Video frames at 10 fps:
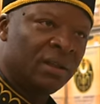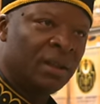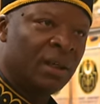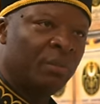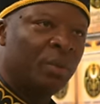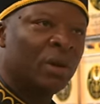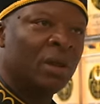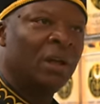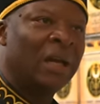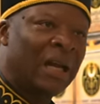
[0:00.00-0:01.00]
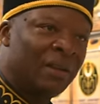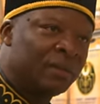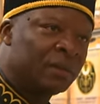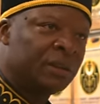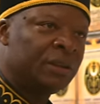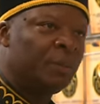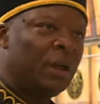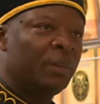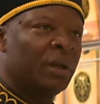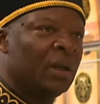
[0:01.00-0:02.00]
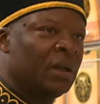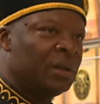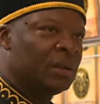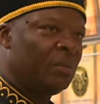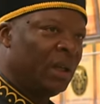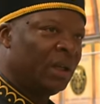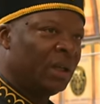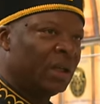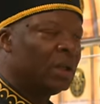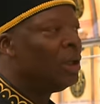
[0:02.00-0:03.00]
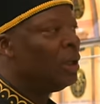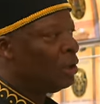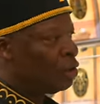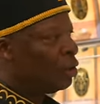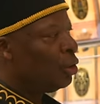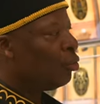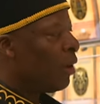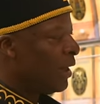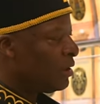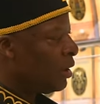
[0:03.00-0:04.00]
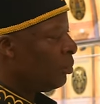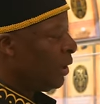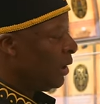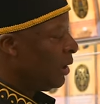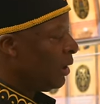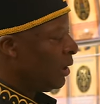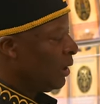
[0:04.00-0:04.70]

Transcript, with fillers: in their book of life for these people that are going to make it. So you're right to be